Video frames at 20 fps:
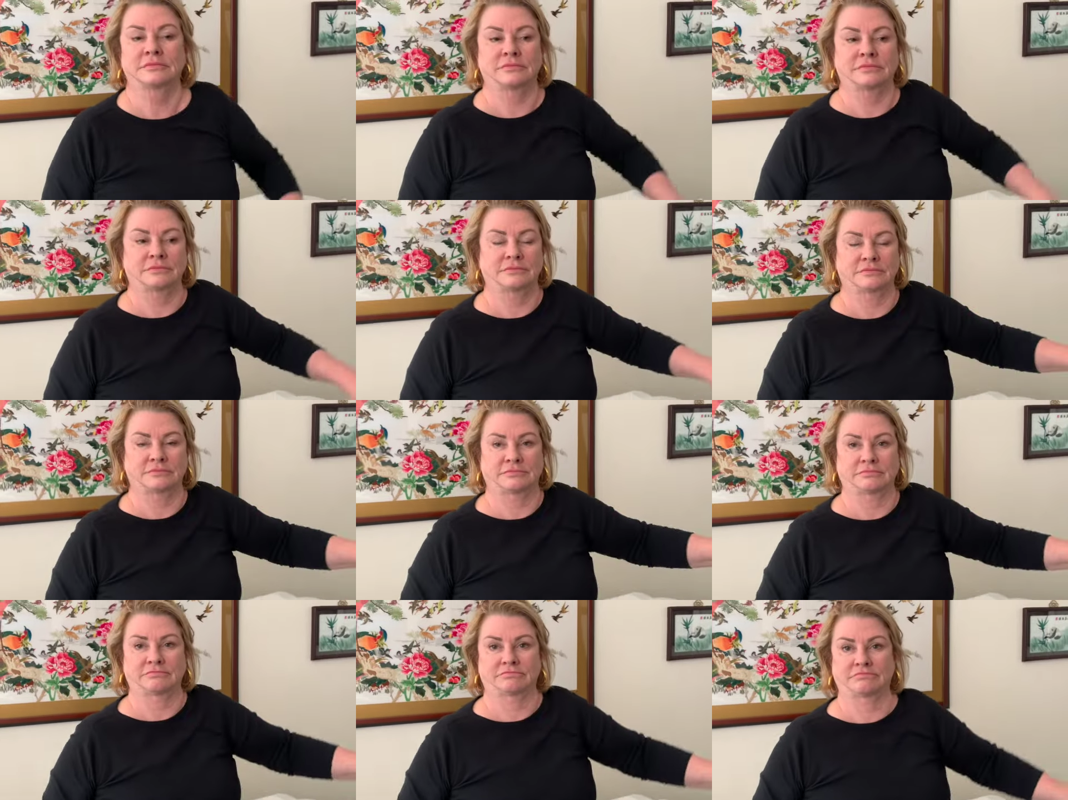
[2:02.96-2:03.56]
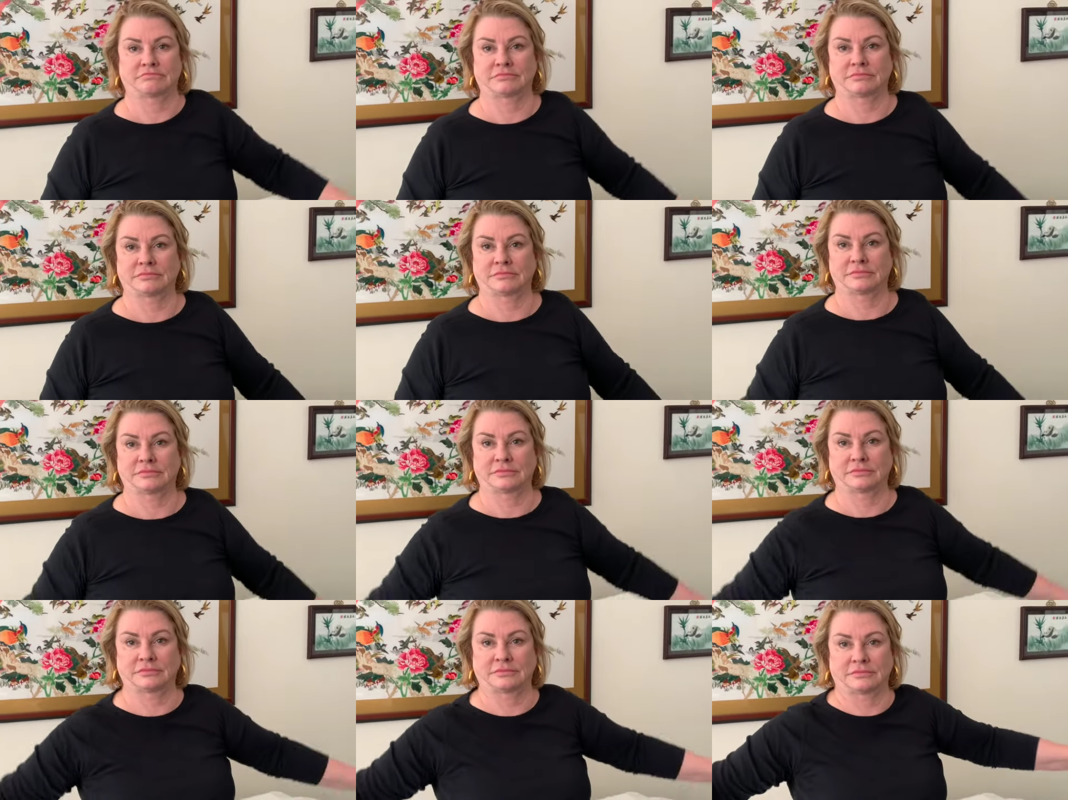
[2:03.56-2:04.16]

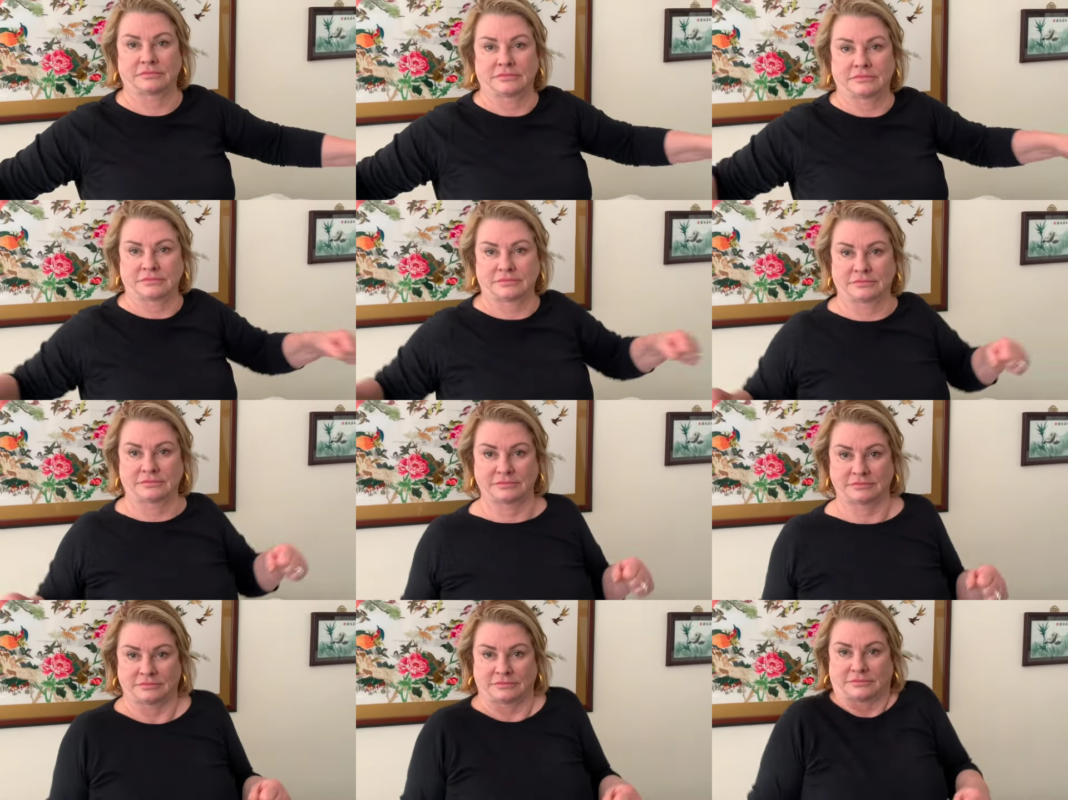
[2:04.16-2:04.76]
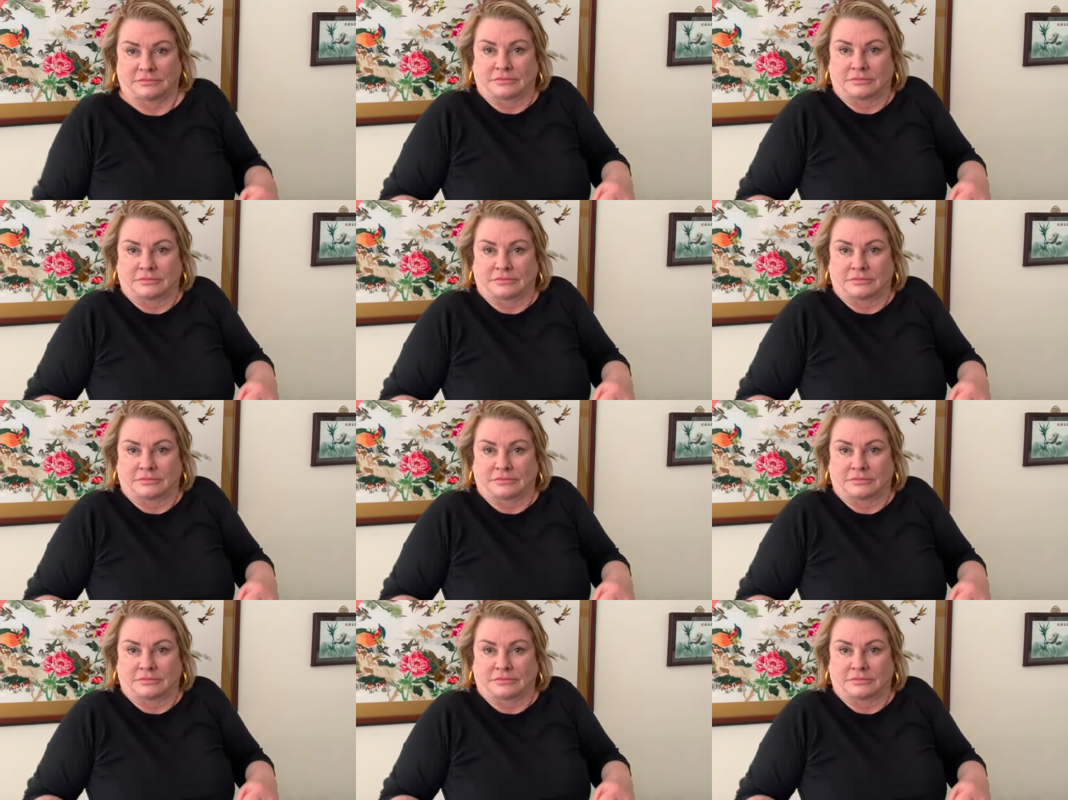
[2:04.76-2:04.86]
(silence)